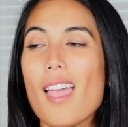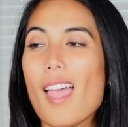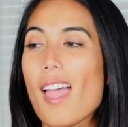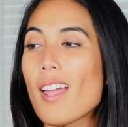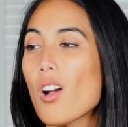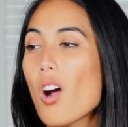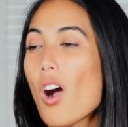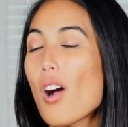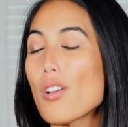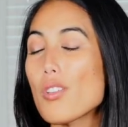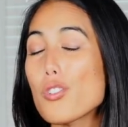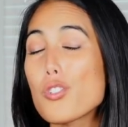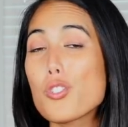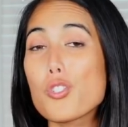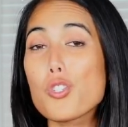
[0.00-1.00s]
and
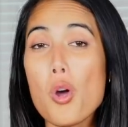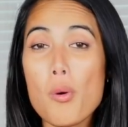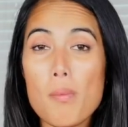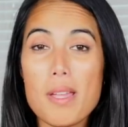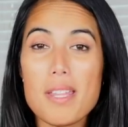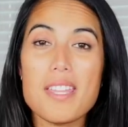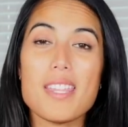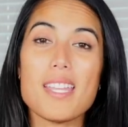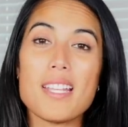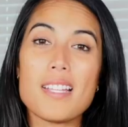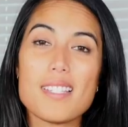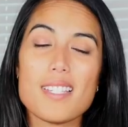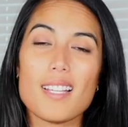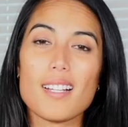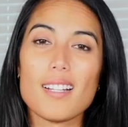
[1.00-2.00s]
cause so many
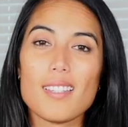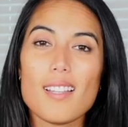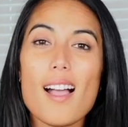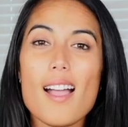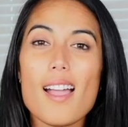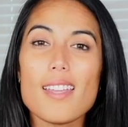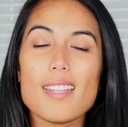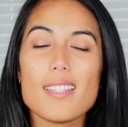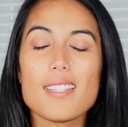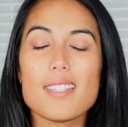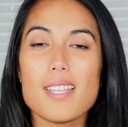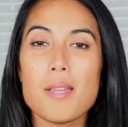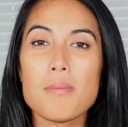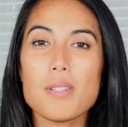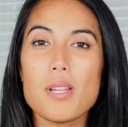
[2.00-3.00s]
things to collide at the
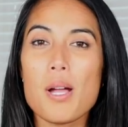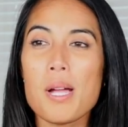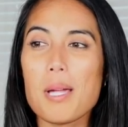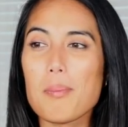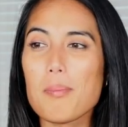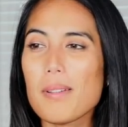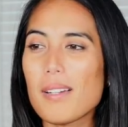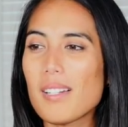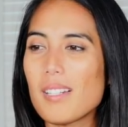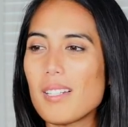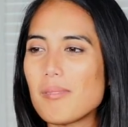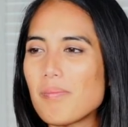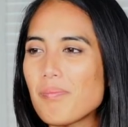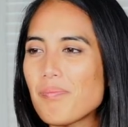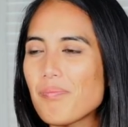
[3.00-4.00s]
same
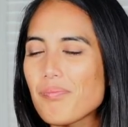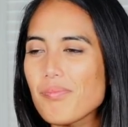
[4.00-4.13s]
time.